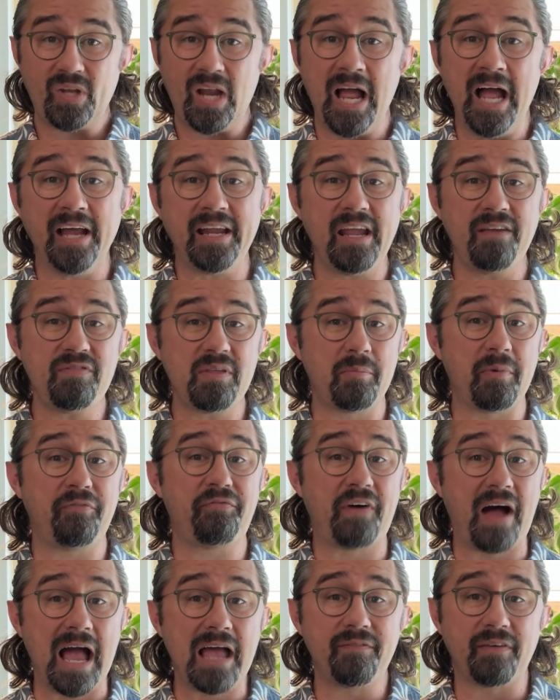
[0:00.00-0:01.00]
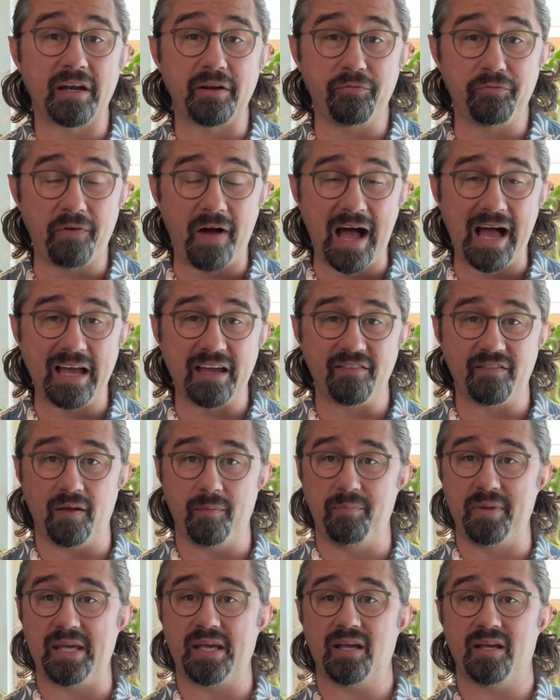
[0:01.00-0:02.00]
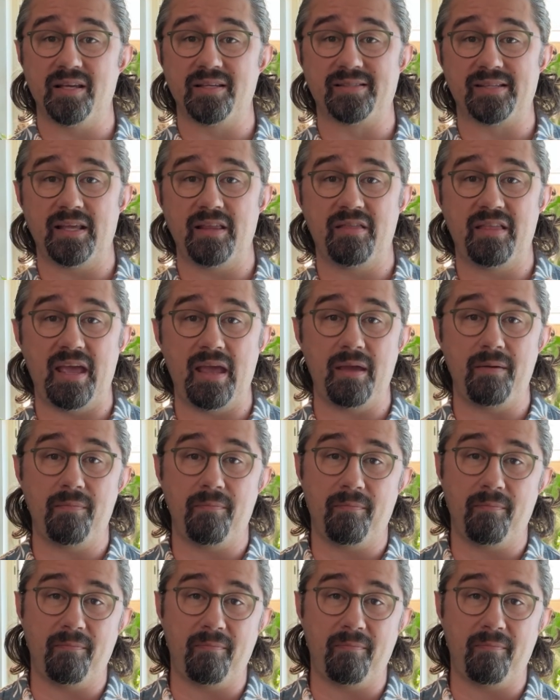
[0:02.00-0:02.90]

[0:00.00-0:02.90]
I give them a 5 out of 5 because they